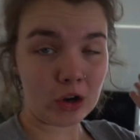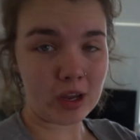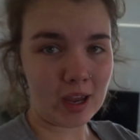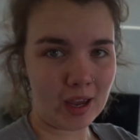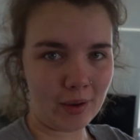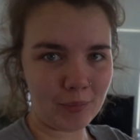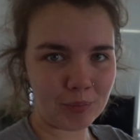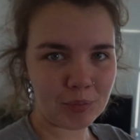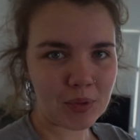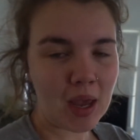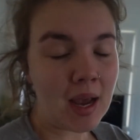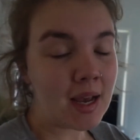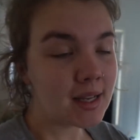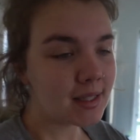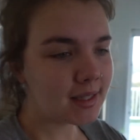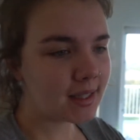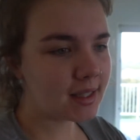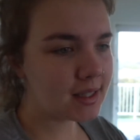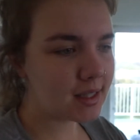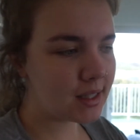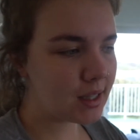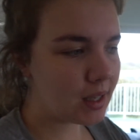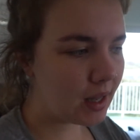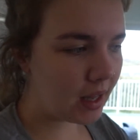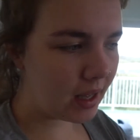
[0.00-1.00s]
Okay.
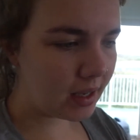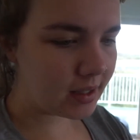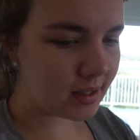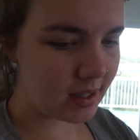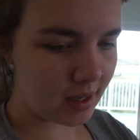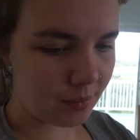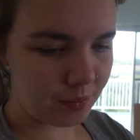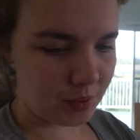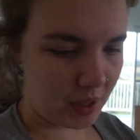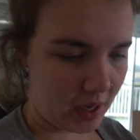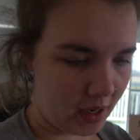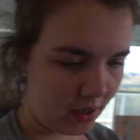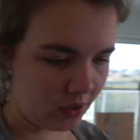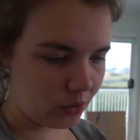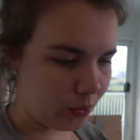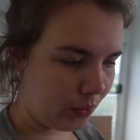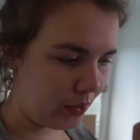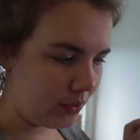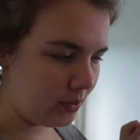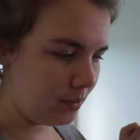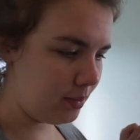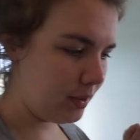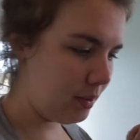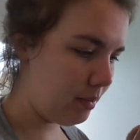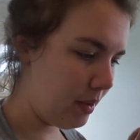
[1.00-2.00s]
Since the last update, it's
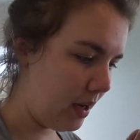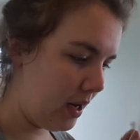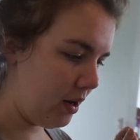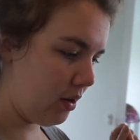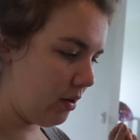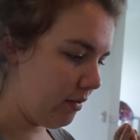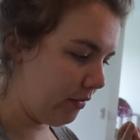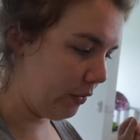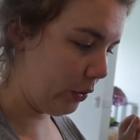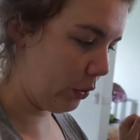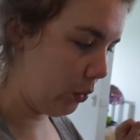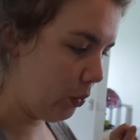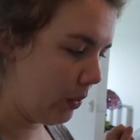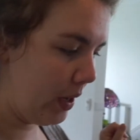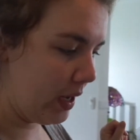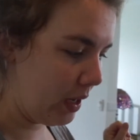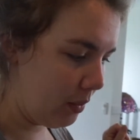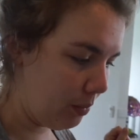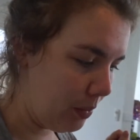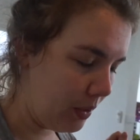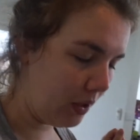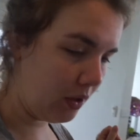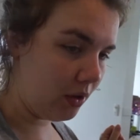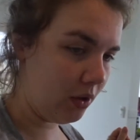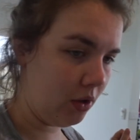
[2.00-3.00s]
probably been over a
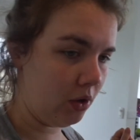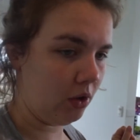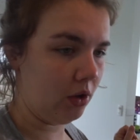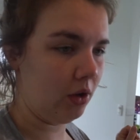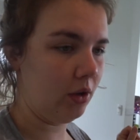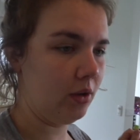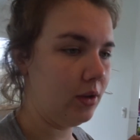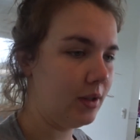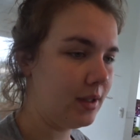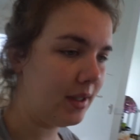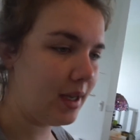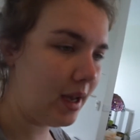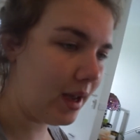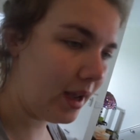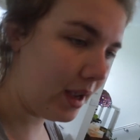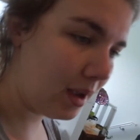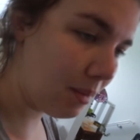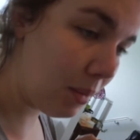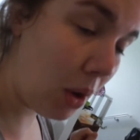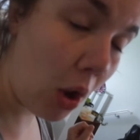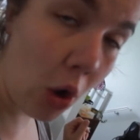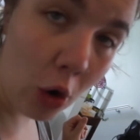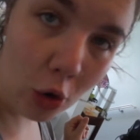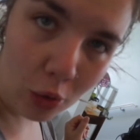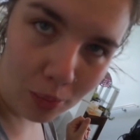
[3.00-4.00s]
week because I
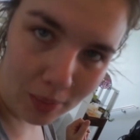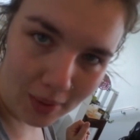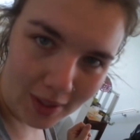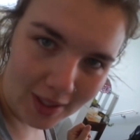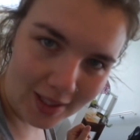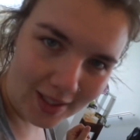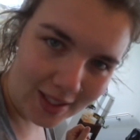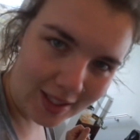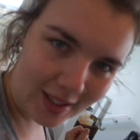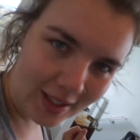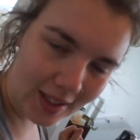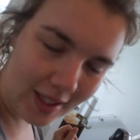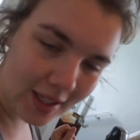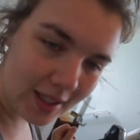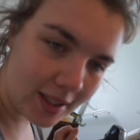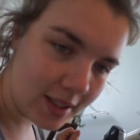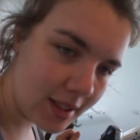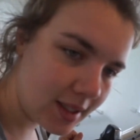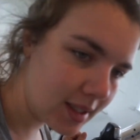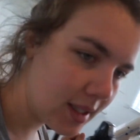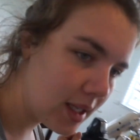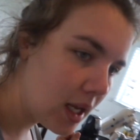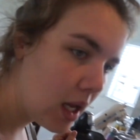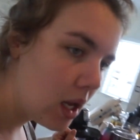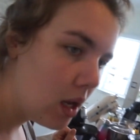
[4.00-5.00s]
am hopeless at
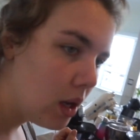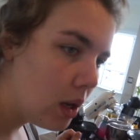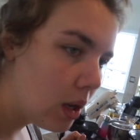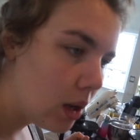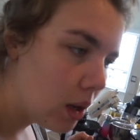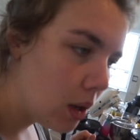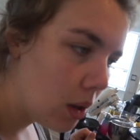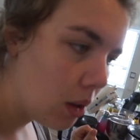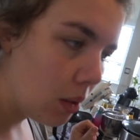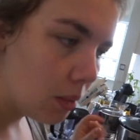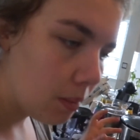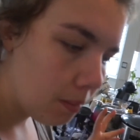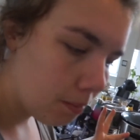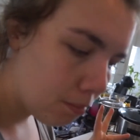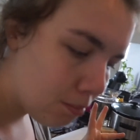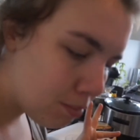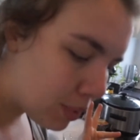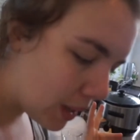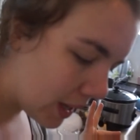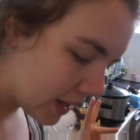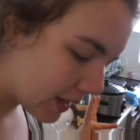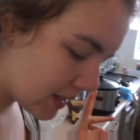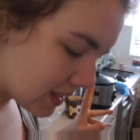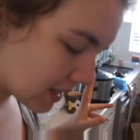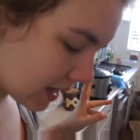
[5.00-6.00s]
this,
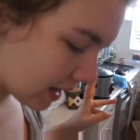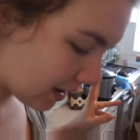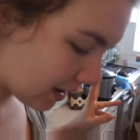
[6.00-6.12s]
but